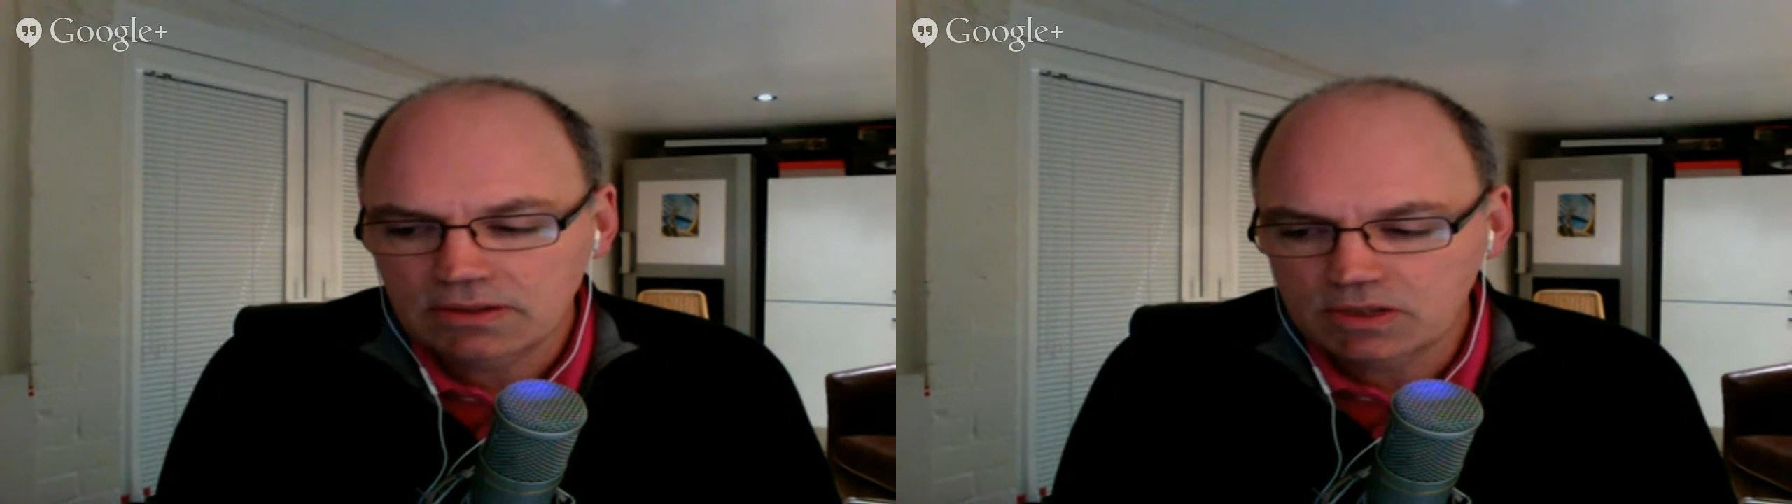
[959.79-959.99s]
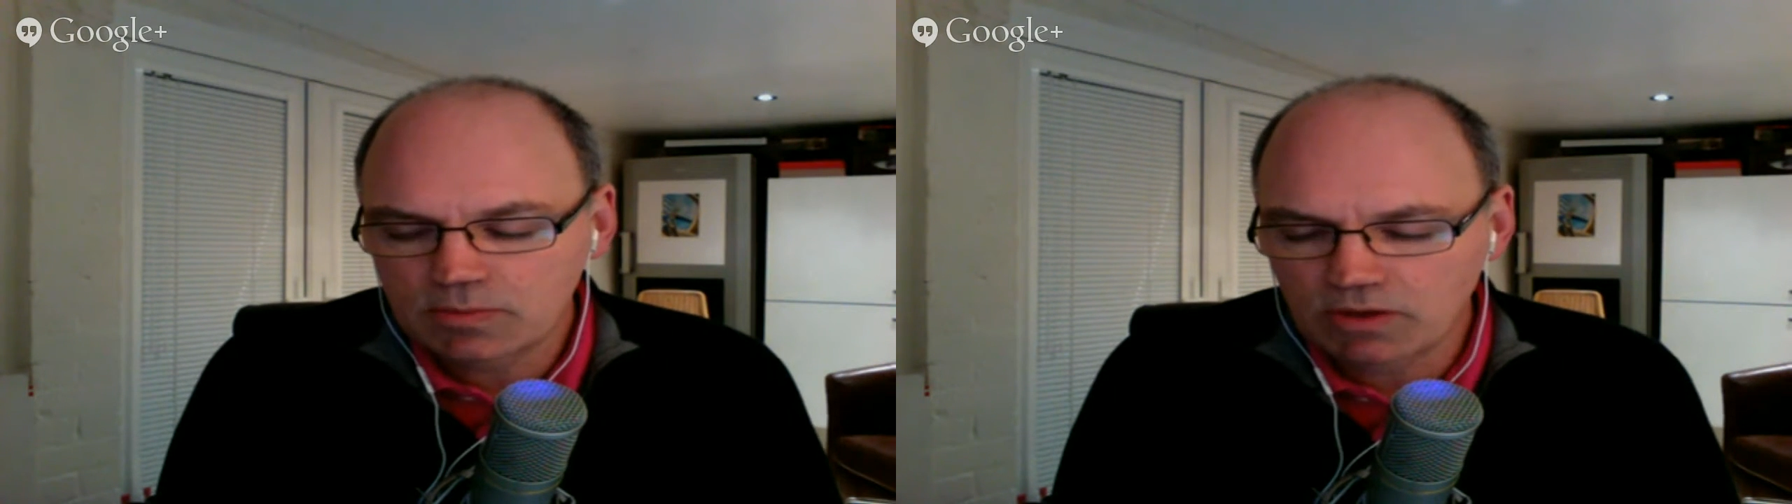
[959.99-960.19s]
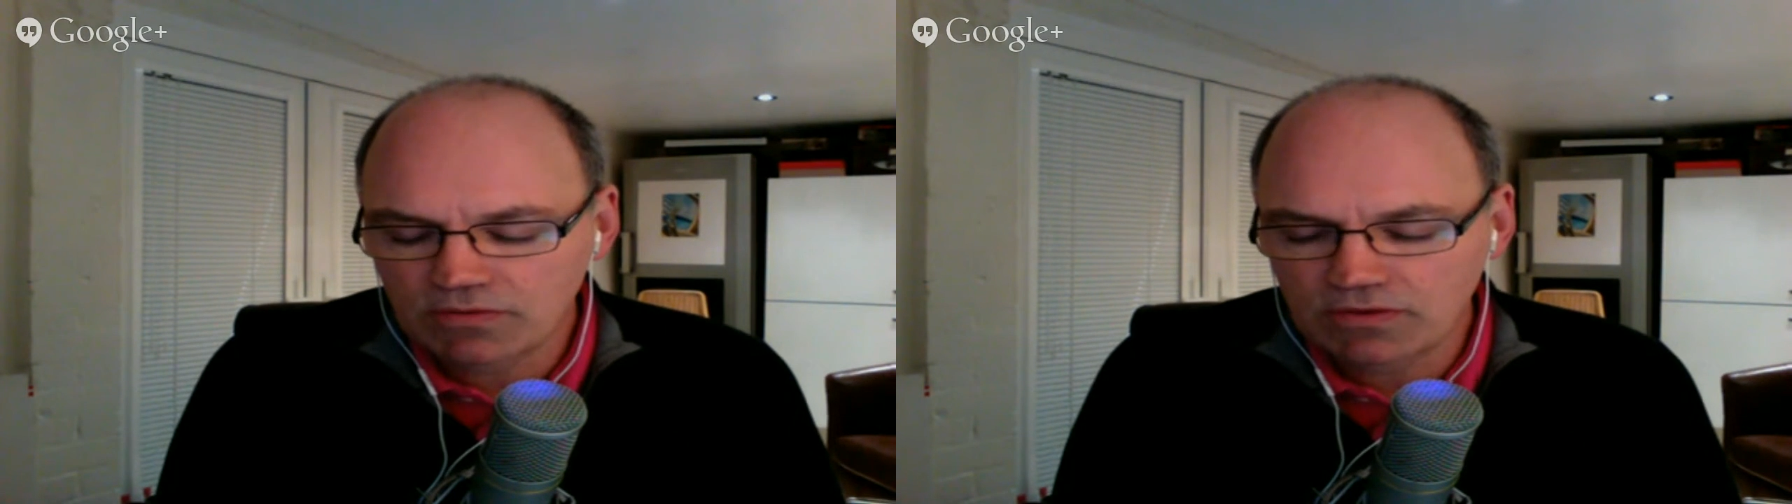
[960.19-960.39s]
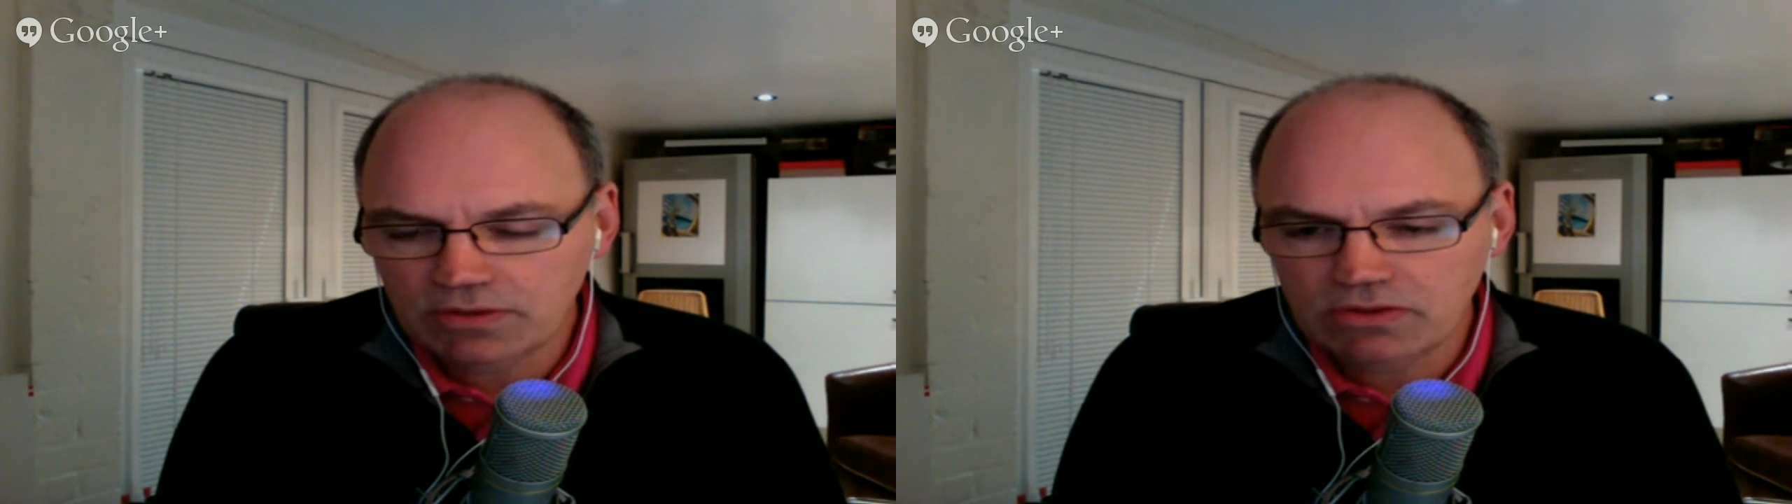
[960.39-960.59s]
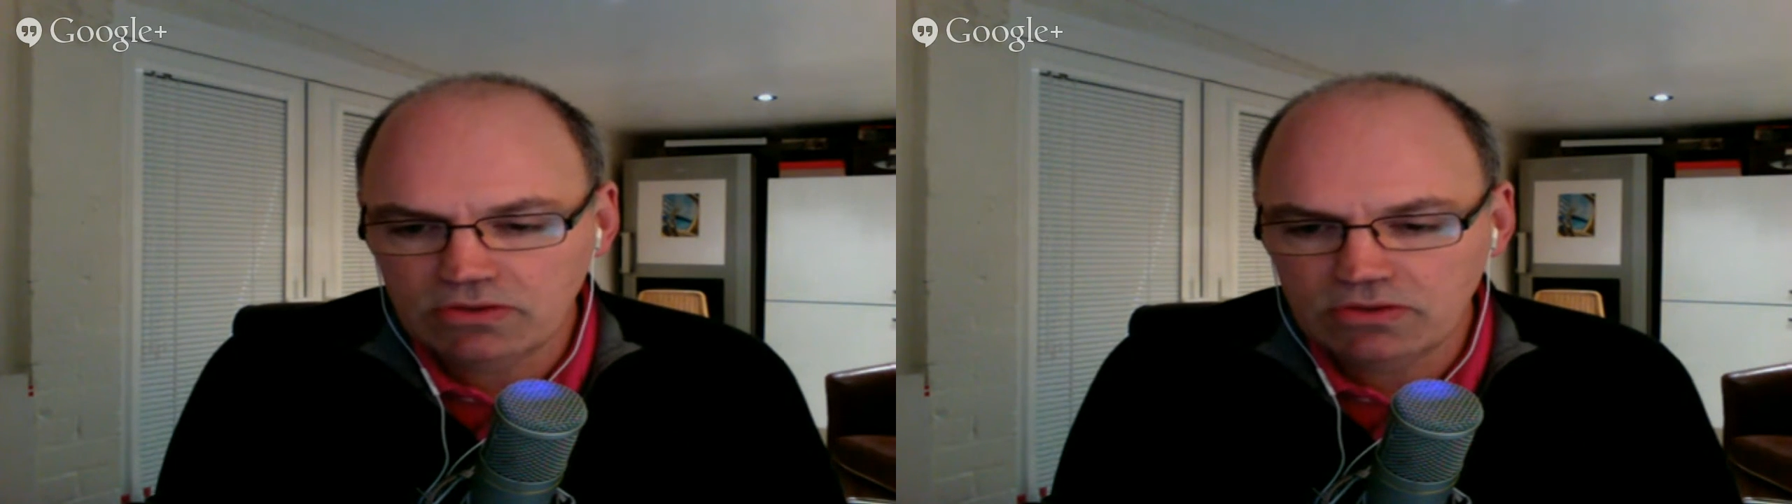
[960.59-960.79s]

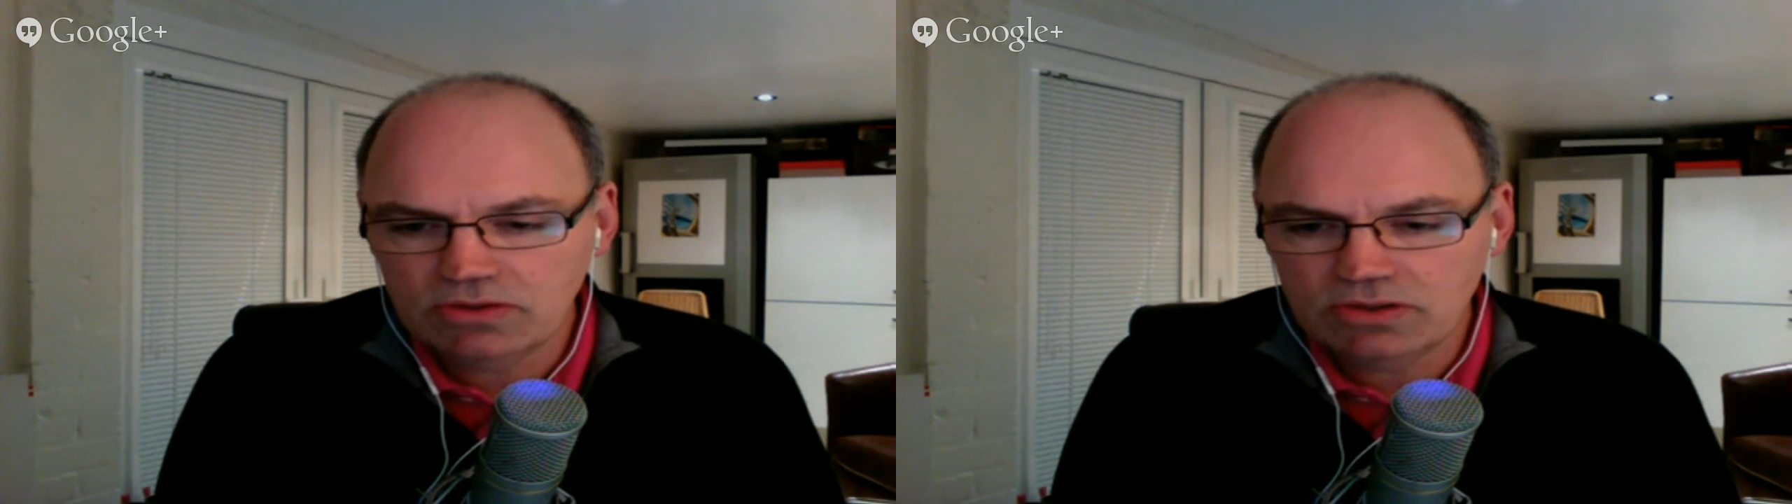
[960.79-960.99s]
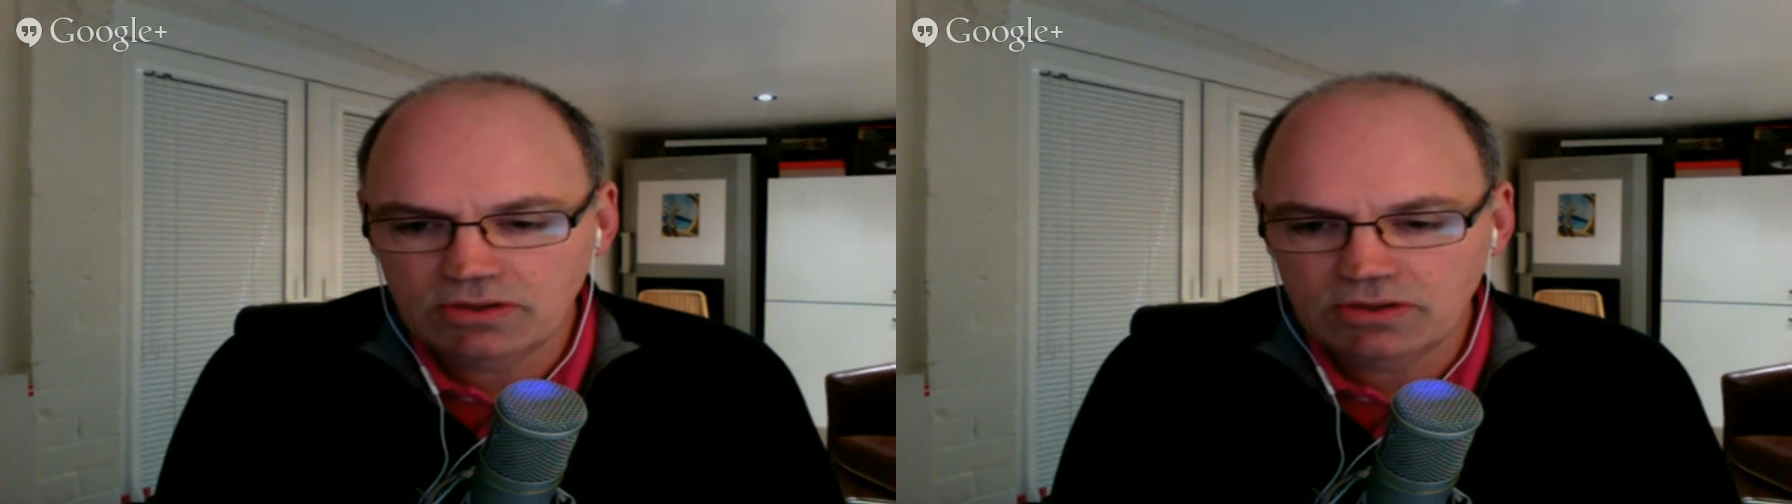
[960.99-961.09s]
smartphone usage